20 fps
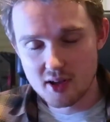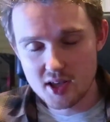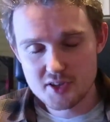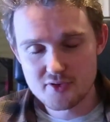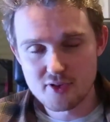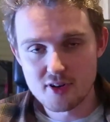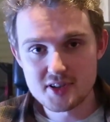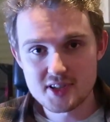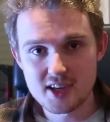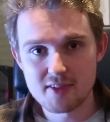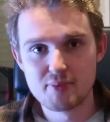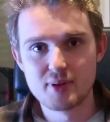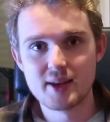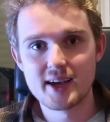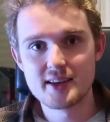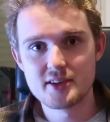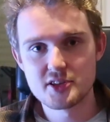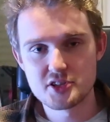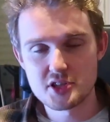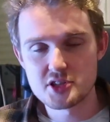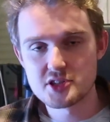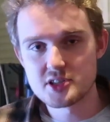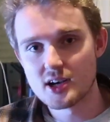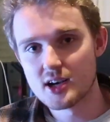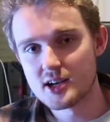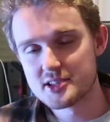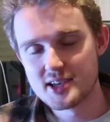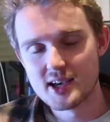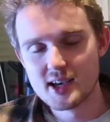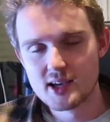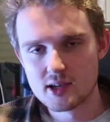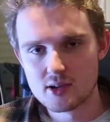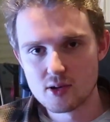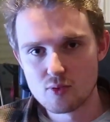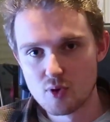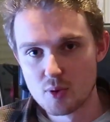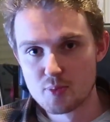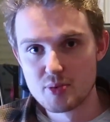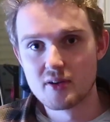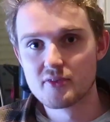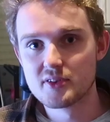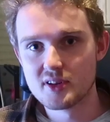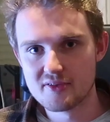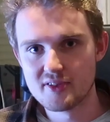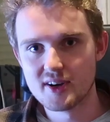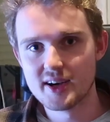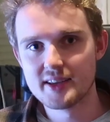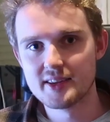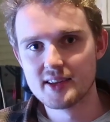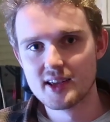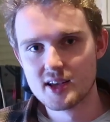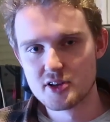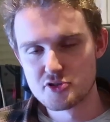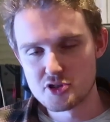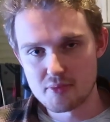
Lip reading: as far as I've played just to start, we're perfectly fine.